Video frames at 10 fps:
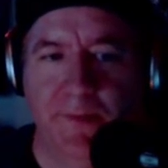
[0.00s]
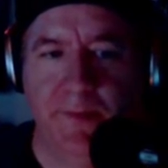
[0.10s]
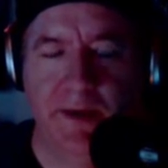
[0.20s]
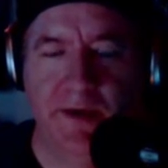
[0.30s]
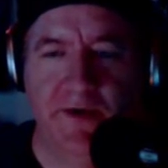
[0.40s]

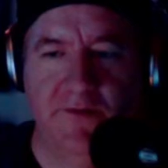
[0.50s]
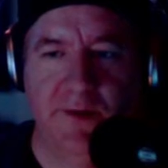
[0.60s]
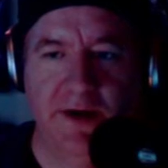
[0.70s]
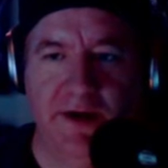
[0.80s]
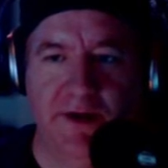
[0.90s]

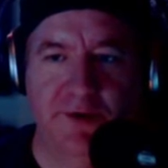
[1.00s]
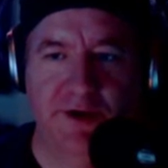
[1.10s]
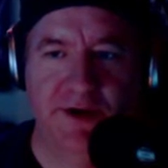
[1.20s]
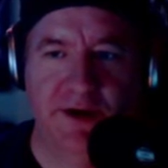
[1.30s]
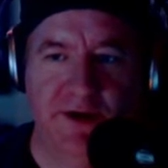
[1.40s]
everybody can
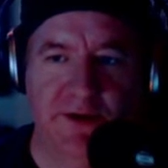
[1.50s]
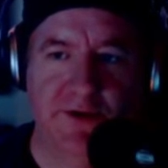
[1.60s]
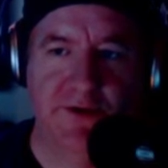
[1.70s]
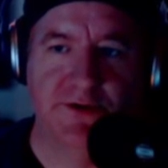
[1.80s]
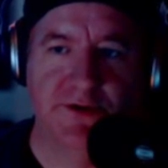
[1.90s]
appreciate a good
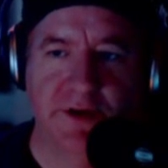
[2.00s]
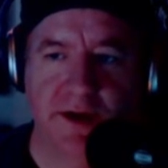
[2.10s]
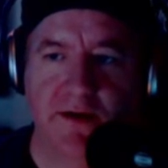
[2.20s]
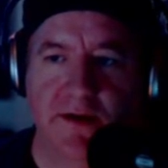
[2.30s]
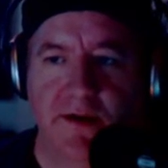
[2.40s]
ghost story,
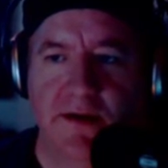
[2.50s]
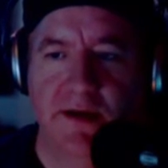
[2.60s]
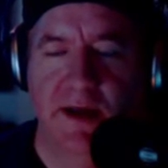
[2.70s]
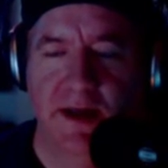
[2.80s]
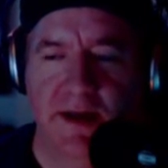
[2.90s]

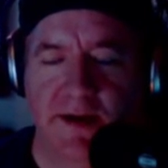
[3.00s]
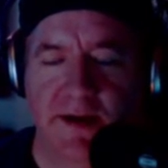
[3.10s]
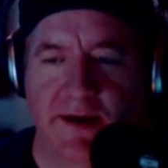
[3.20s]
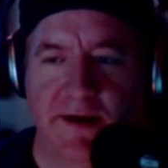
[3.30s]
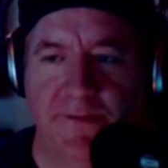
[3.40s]
and
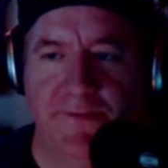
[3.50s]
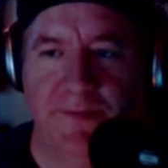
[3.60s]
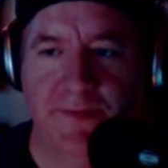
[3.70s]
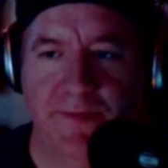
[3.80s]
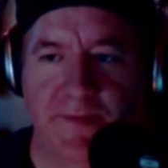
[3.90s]

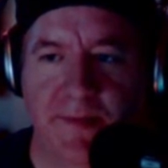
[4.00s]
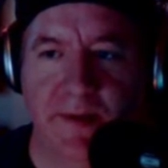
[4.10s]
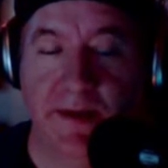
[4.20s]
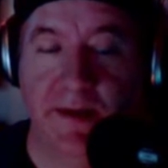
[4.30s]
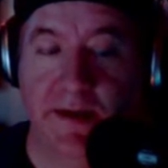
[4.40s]

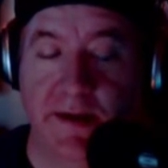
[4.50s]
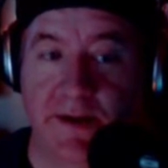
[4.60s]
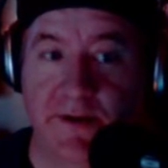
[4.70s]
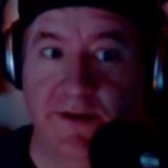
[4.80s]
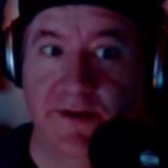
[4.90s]

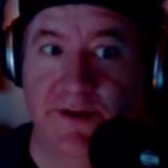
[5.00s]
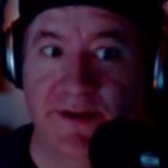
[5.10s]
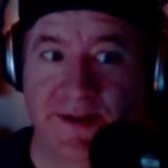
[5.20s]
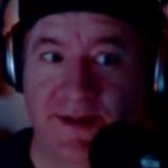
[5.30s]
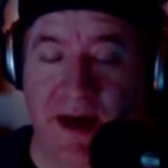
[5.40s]
there's
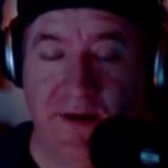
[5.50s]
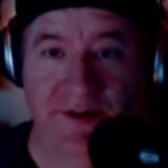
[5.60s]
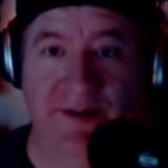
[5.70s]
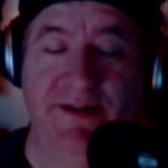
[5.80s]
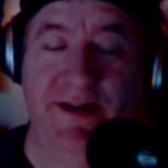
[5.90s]

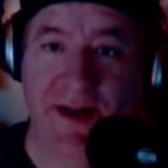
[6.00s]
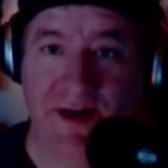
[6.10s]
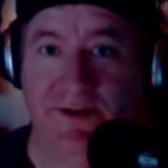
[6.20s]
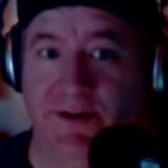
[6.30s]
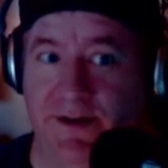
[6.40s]
thousands and
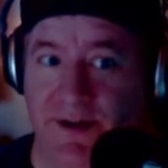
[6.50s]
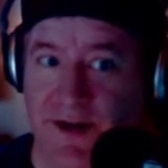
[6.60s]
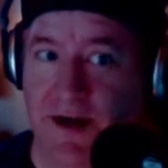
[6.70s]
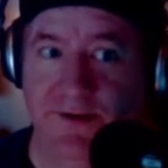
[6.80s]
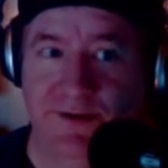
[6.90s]
thousands and
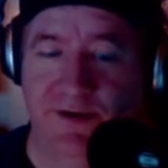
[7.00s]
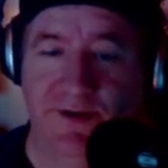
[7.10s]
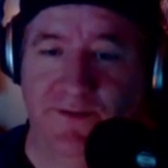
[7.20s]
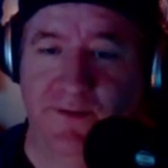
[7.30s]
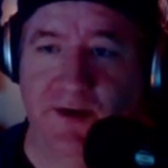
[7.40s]
thousands of
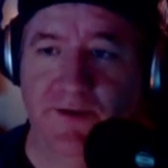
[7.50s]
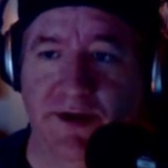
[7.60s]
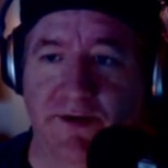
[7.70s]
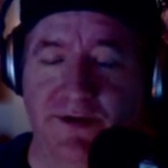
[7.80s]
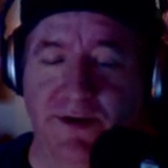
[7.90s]
them out
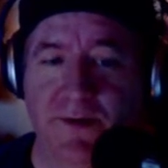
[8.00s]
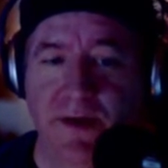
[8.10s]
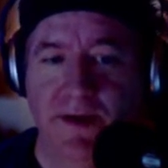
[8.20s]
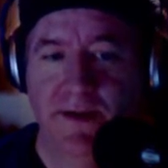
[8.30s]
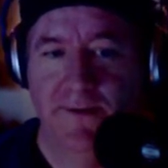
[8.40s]
there. So
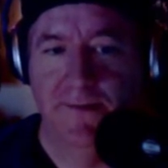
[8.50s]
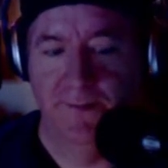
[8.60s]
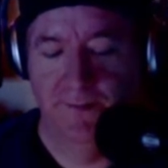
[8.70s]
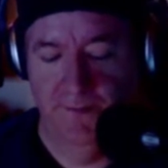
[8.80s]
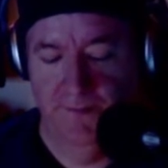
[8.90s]

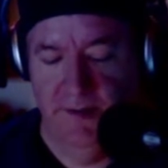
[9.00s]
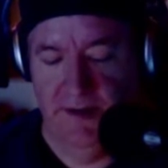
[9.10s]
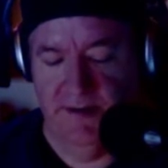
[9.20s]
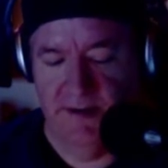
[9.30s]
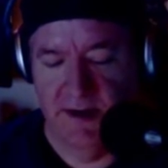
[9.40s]
it's